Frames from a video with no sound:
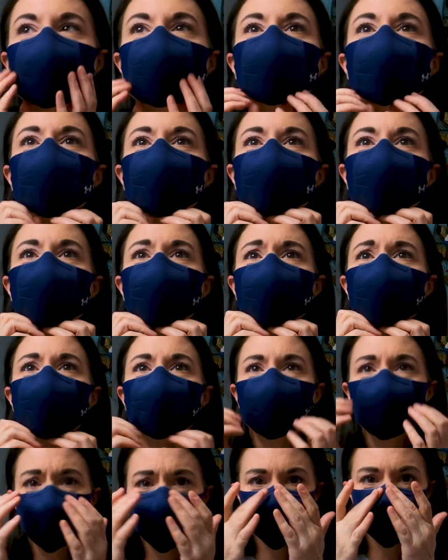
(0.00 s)
And the fit
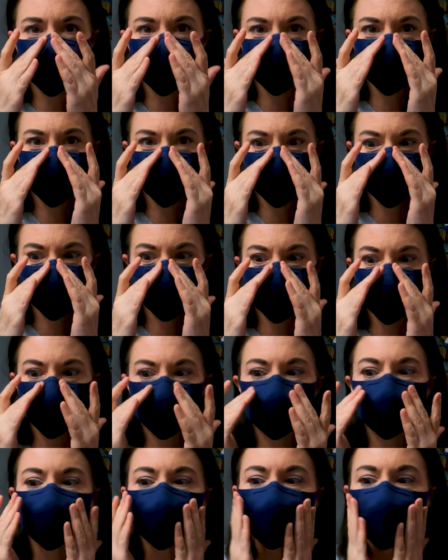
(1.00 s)
is
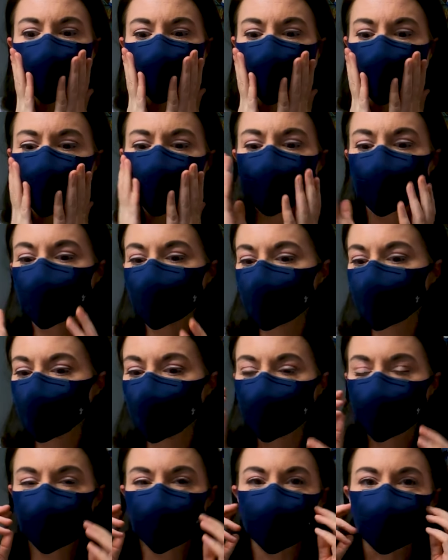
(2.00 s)
very similar to
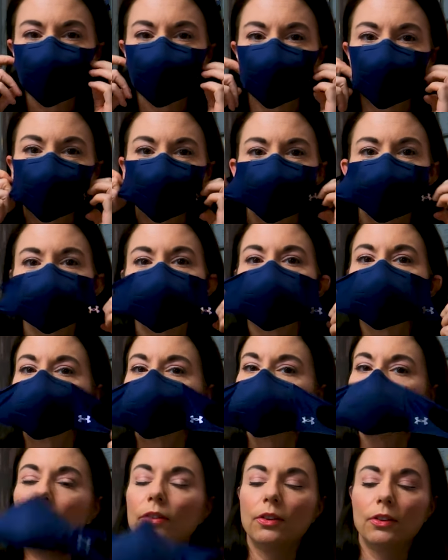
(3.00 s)
the original, but
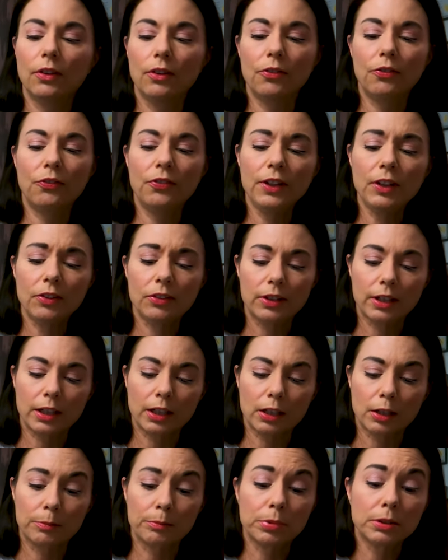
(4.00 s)
it feels like
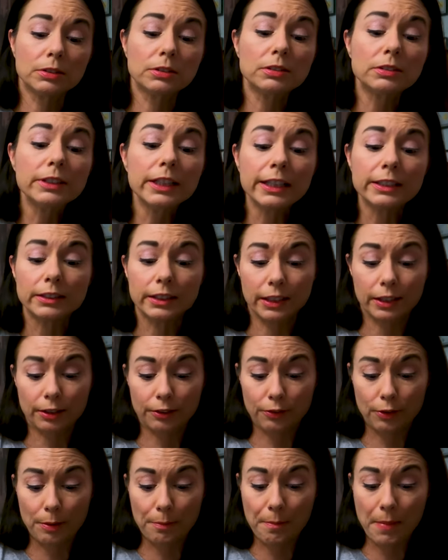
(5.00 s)
a completely
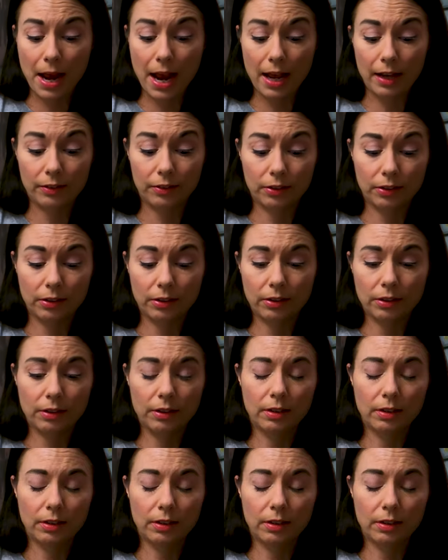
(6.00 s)
different mask.